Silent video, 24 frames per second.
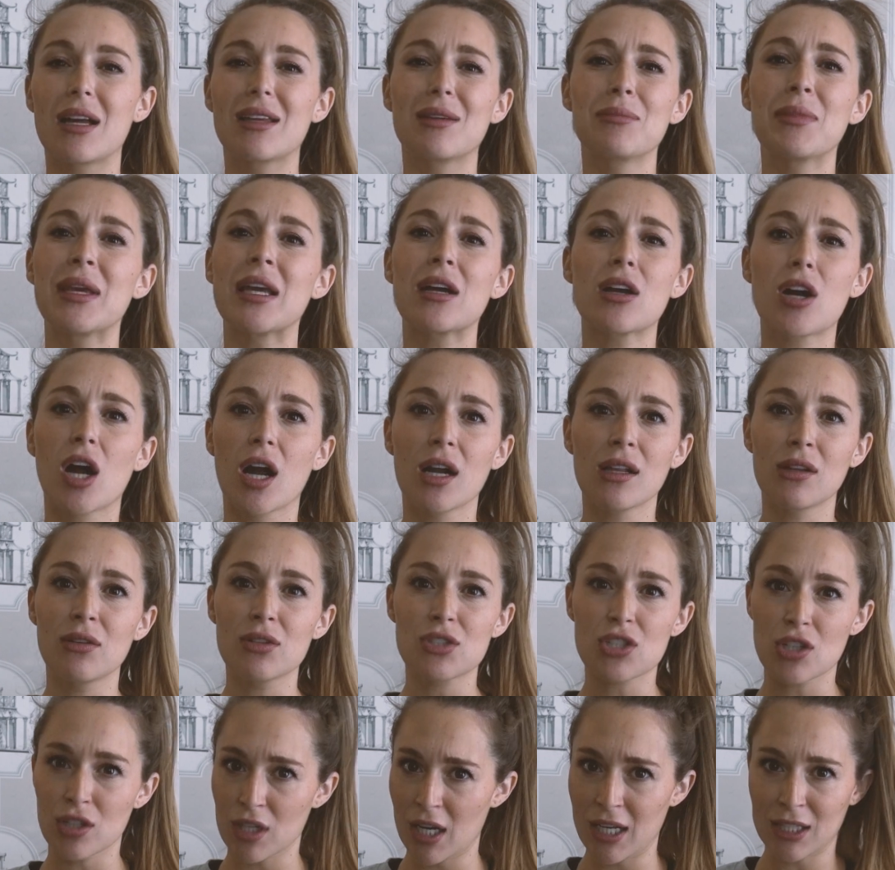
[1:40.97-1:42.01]
Me and
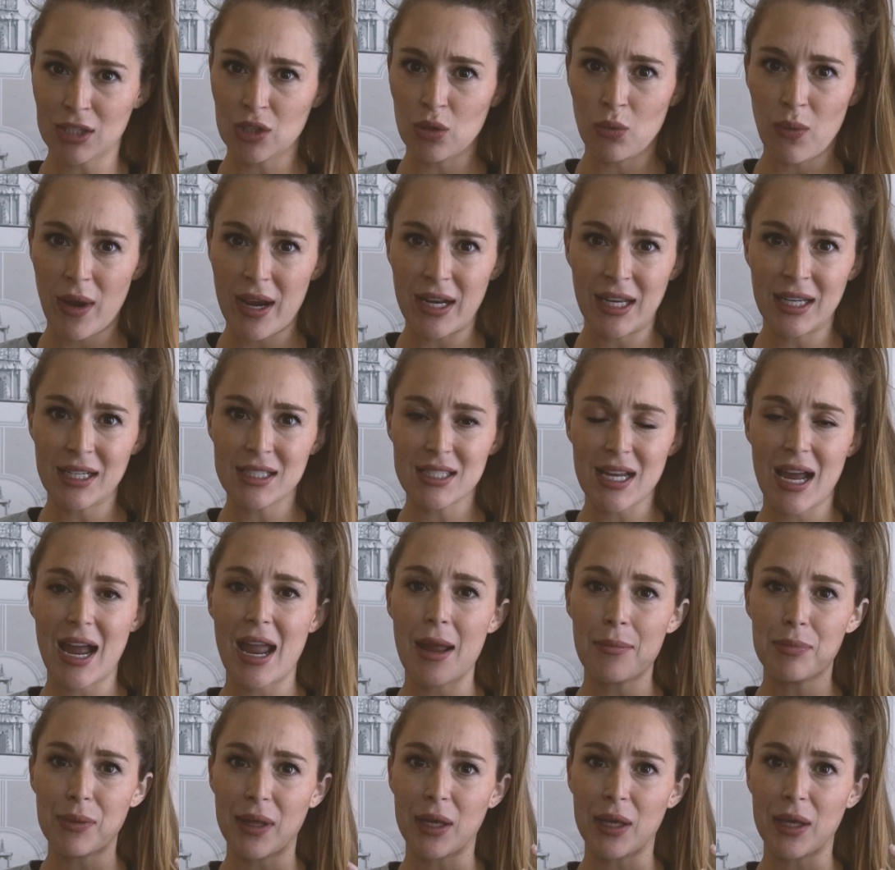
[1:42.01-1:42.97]
Carlos are not the waiting type.